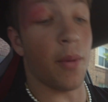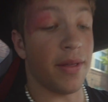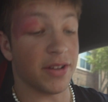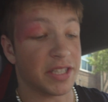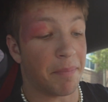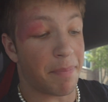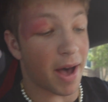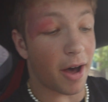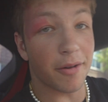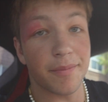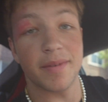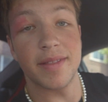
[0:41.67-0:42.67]
when there's a
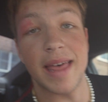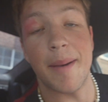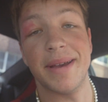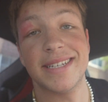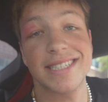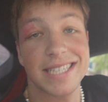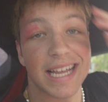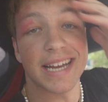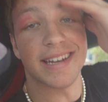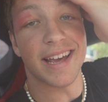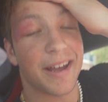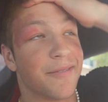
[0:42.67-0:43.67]
belt, that means it's leg
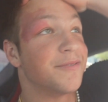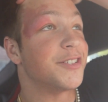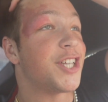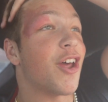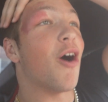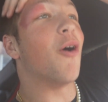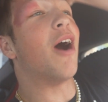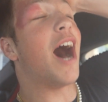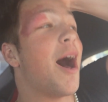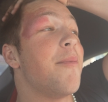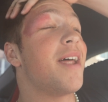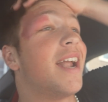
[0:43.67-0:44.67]
day. So
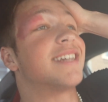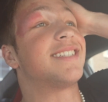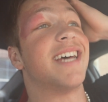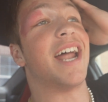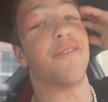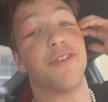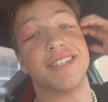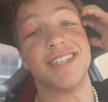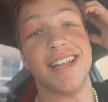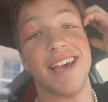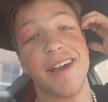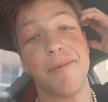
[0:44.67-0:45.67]
I'm not excited for
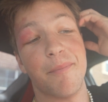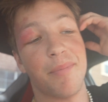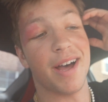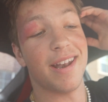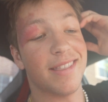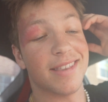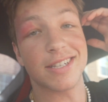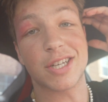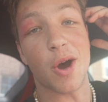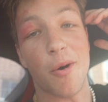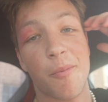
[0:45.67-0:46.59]
today, but let's go.